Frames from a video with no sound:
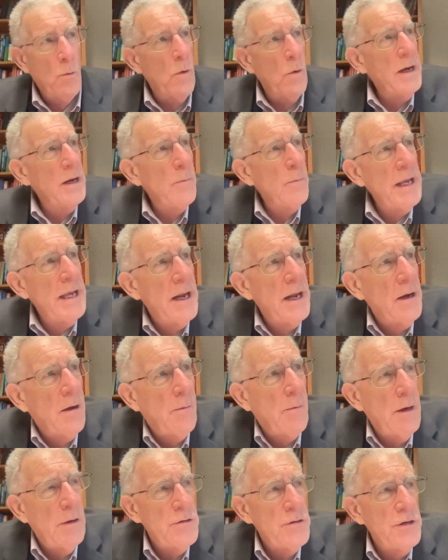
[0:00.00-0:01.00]
Where do we get
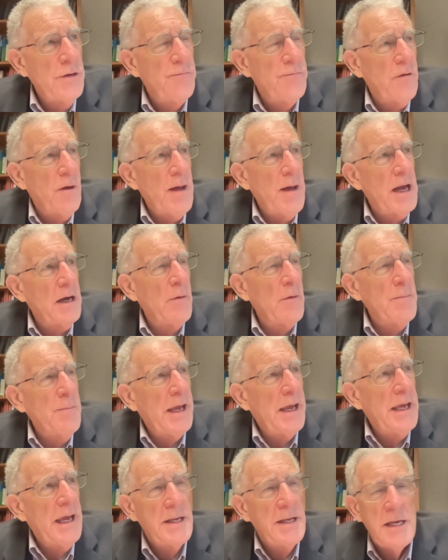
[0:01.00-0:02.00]
our energy from? How do we
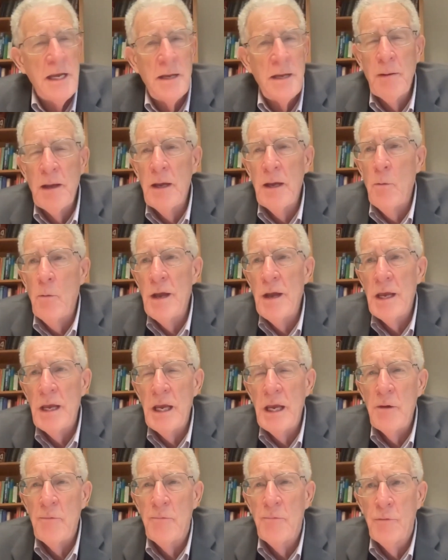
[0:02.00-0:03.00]
make ATP? We
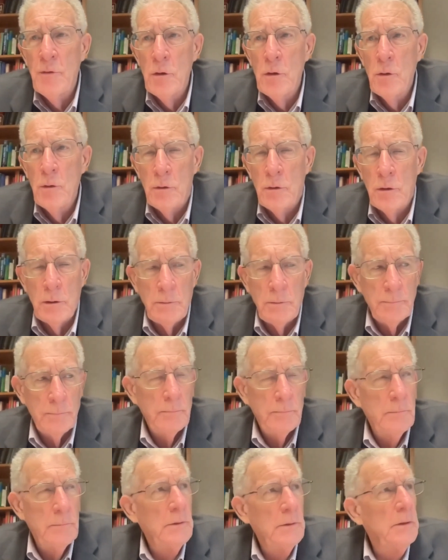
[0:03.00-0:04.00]
eat food.
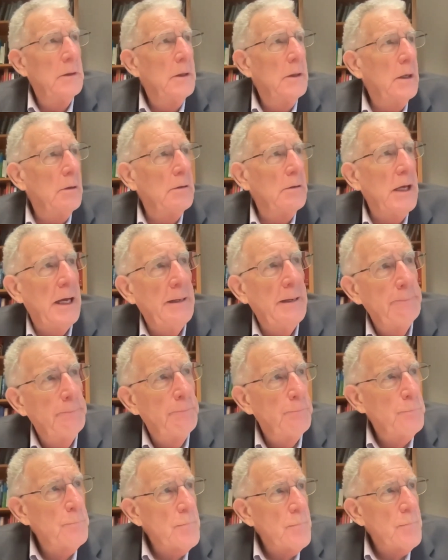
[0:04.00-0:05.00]
Okay.
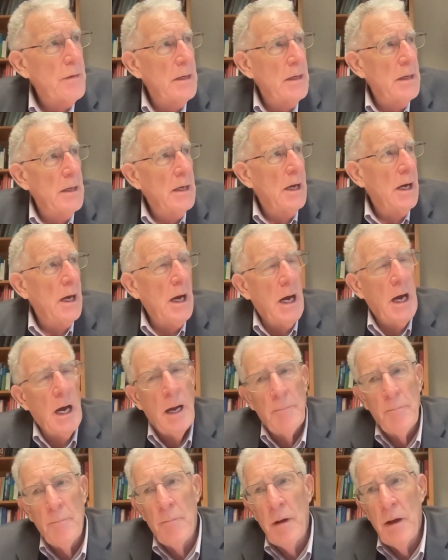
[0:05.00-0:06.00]

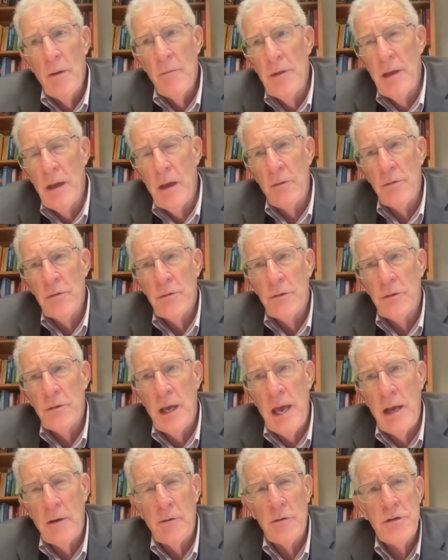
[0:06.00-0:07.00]

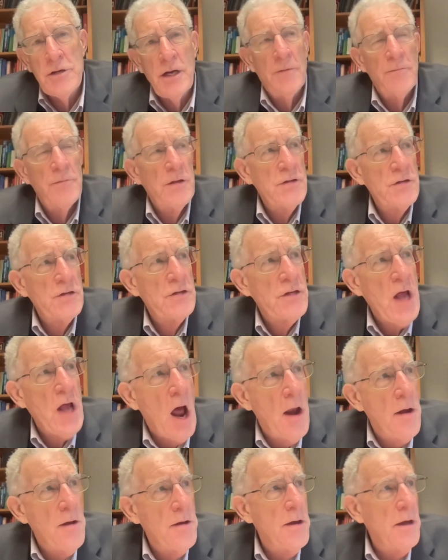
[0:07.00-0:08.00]
The energy of the
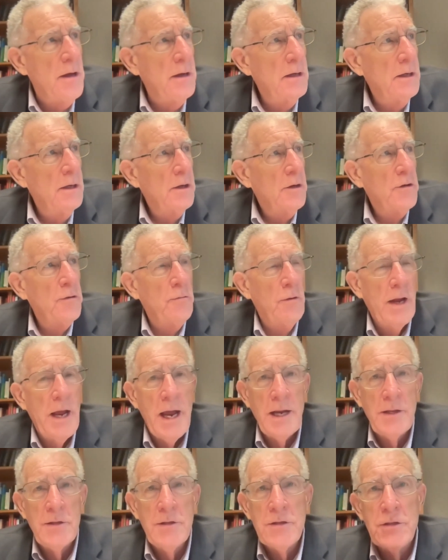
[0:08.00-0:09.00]
sun
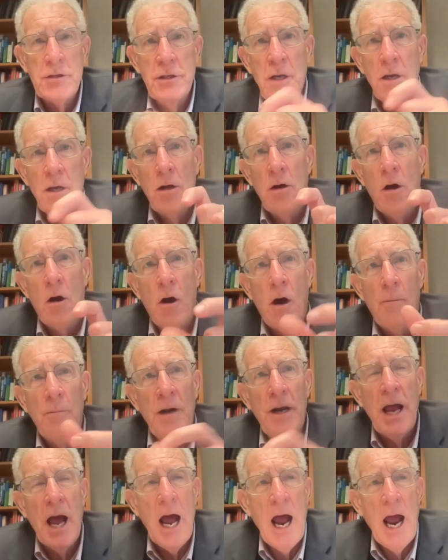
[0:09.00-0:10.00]
creates
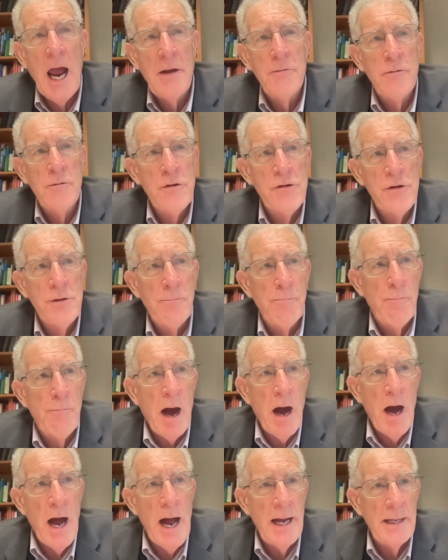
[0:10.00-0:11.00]
carbon hydrogen
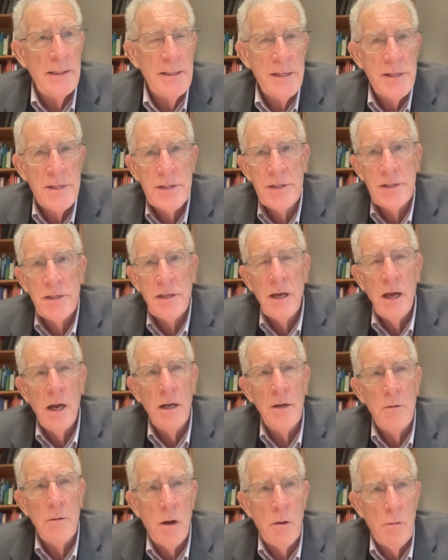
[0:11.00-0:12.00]
bonds
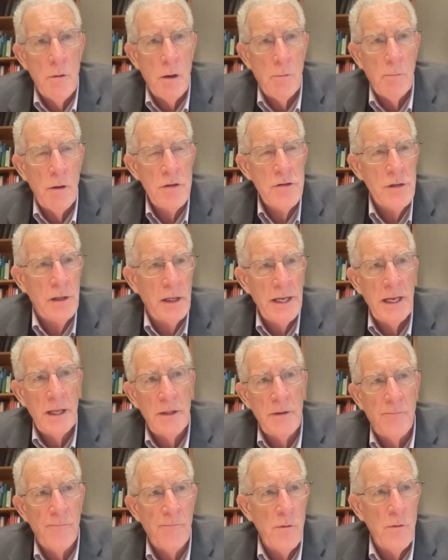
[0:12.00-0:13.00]
originally
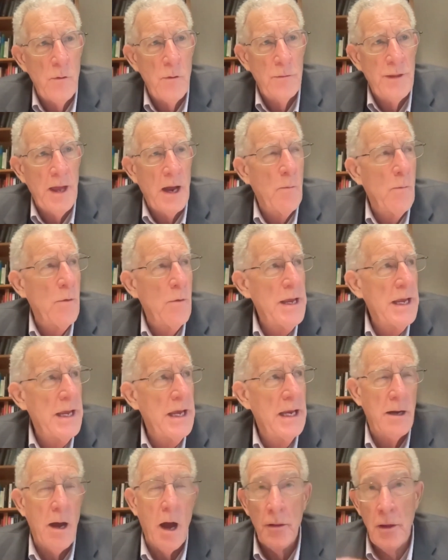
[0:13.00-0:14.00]
in the food that we
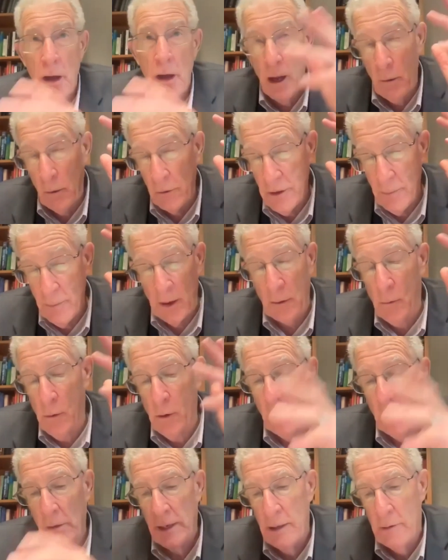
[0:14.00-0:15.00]
eat. Ultimate,
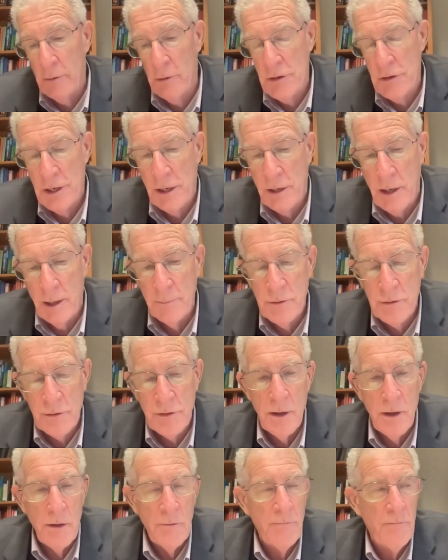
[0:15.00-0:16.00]
all energy comes
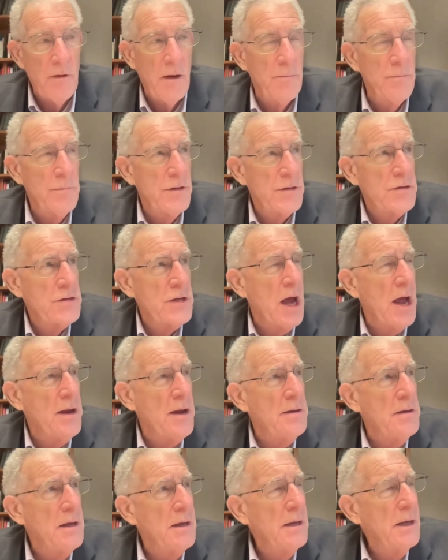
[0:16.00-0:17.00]
from the
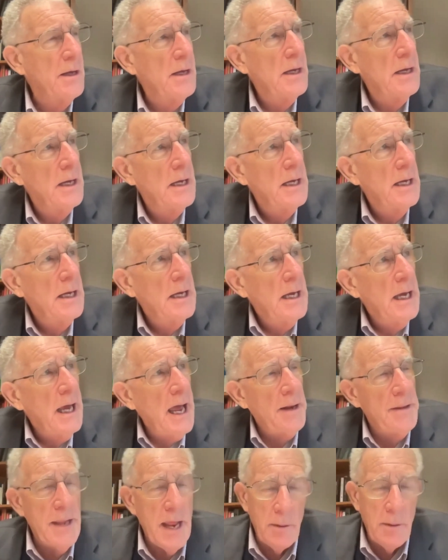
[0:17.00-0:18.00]
sun.
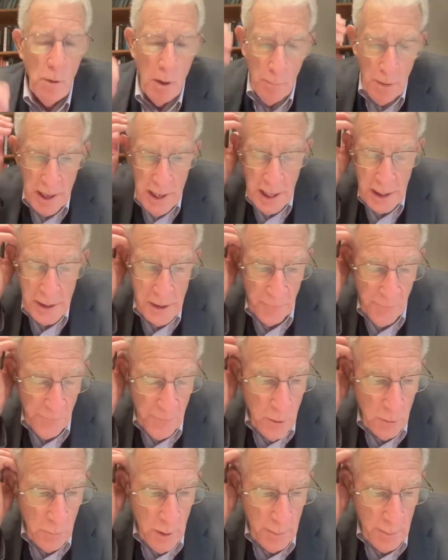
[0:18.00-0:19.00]
And then when we eat the
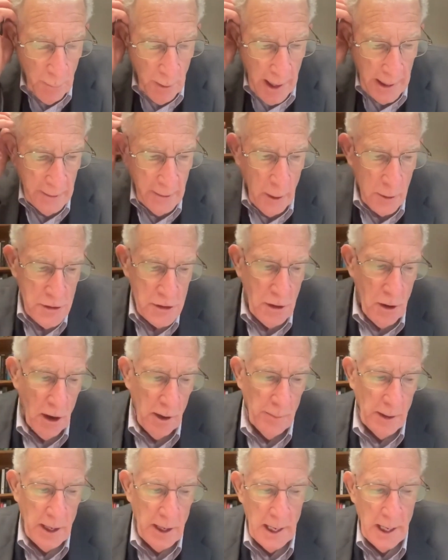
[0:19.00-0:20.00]
food, we break those
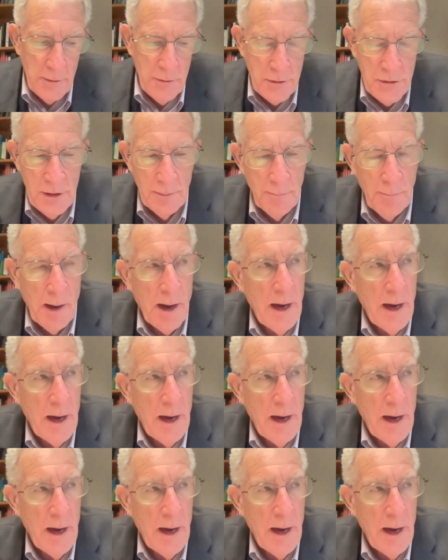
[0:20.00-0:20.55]
carbon hydrogen